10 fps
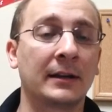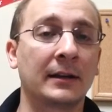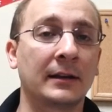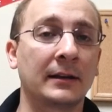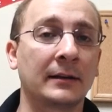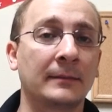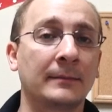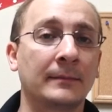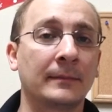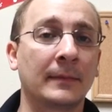
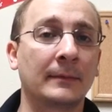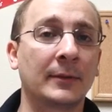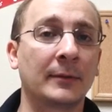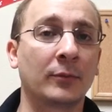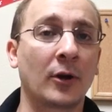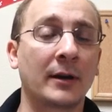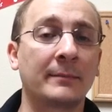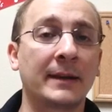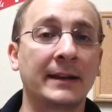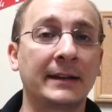the broad
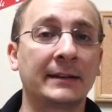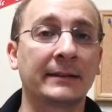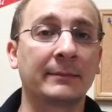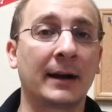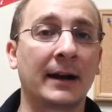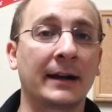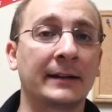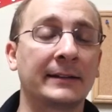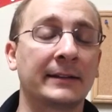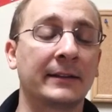meanings
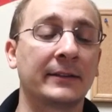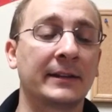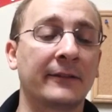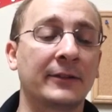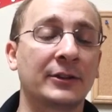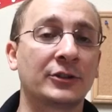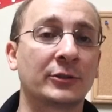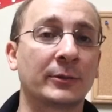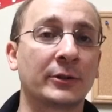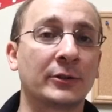behind the definitions
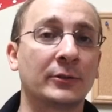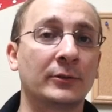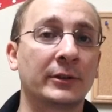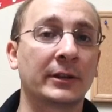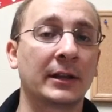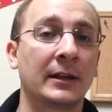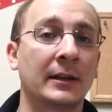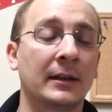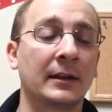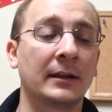we use
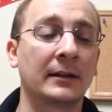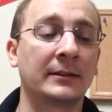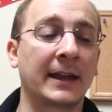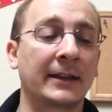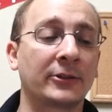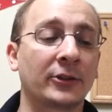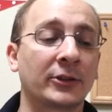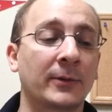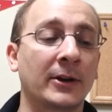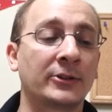to answer this
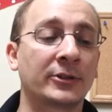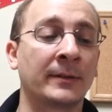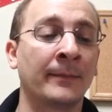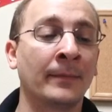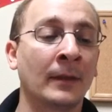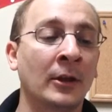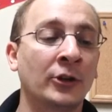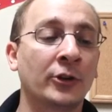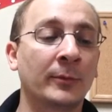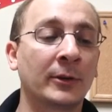question.
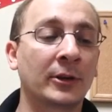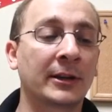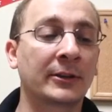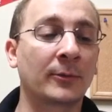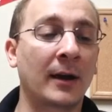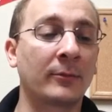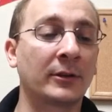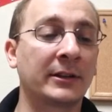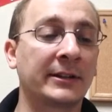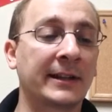So when we look at the
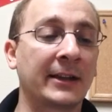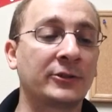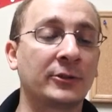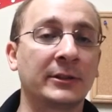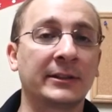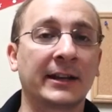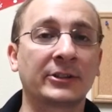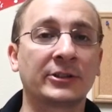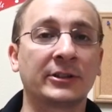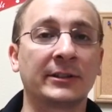robbery statute in
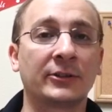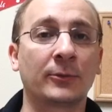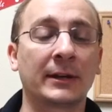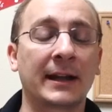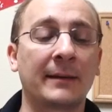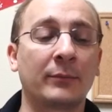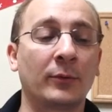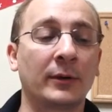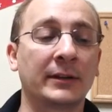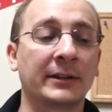section
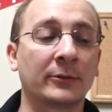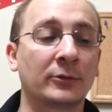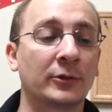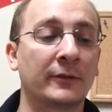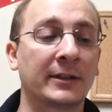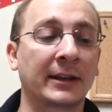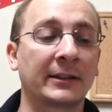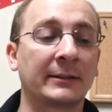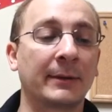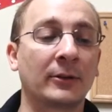29.02 of the
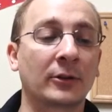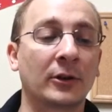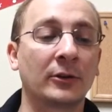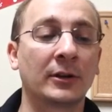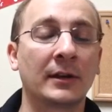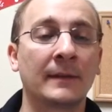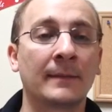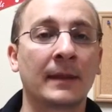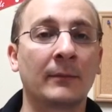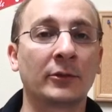Texas Penal Code,
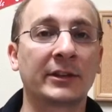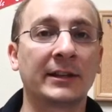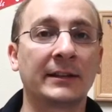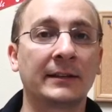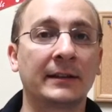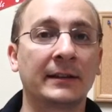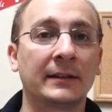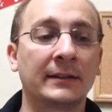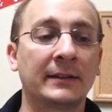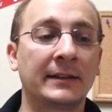and we'll see
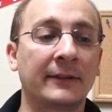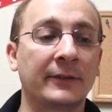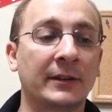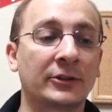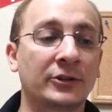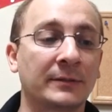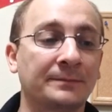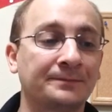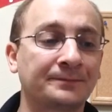the definition.